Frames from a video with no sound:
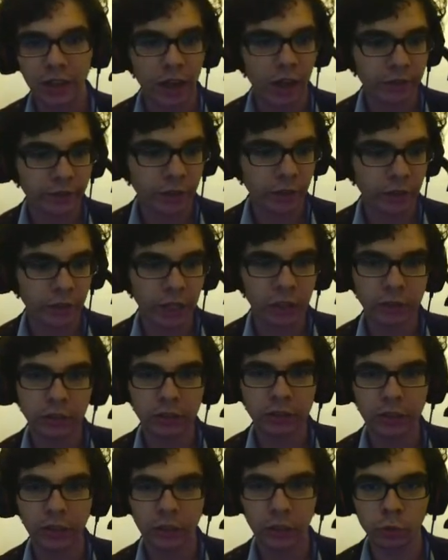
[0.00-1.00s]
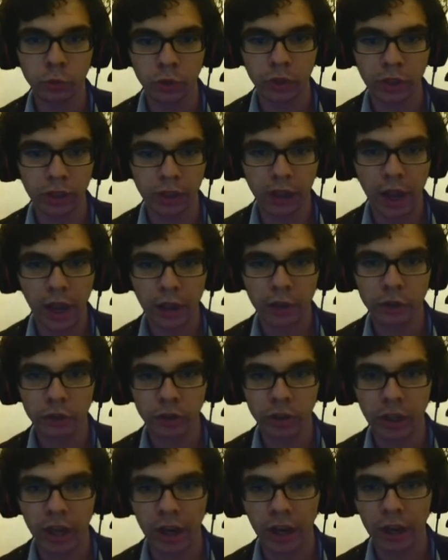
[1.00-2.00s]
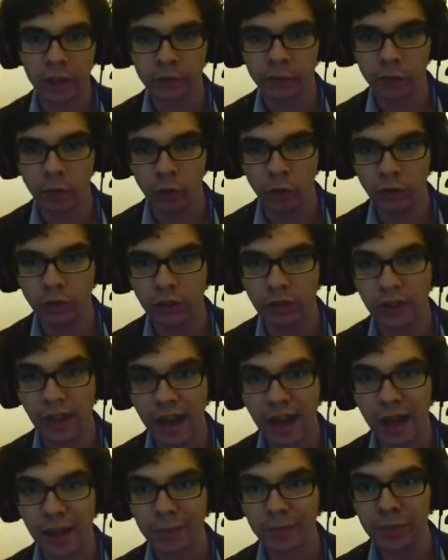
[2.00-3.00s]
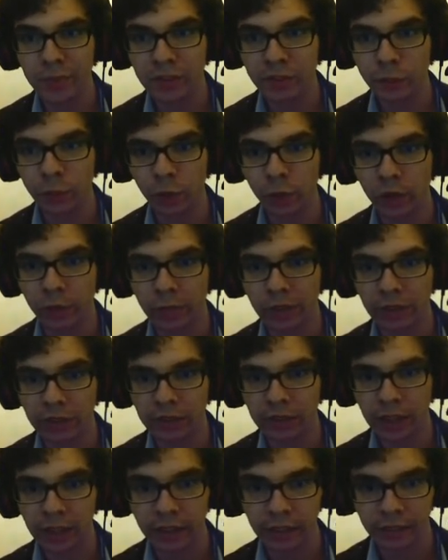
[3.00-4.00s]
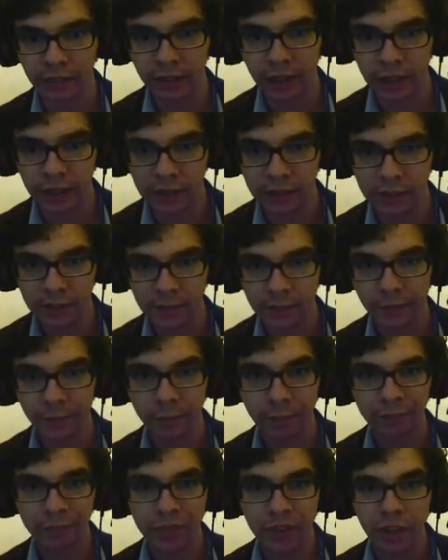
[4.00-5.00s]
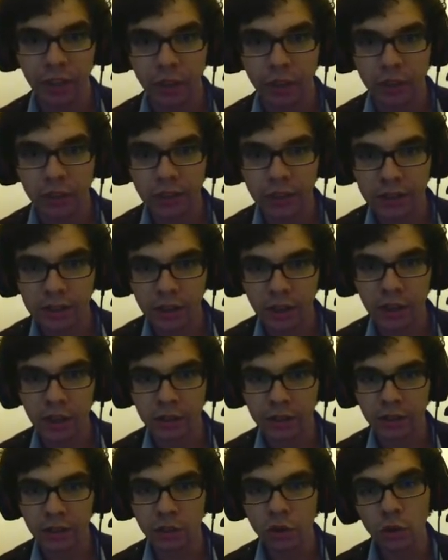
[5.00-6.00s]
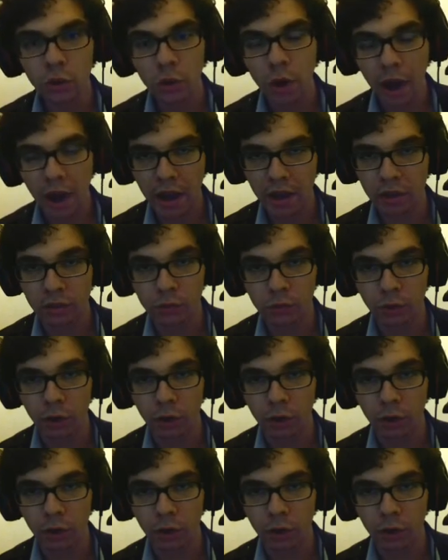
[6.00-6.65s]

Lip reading: I figured out these were actually kind of good lamps for a building like this. These are the new end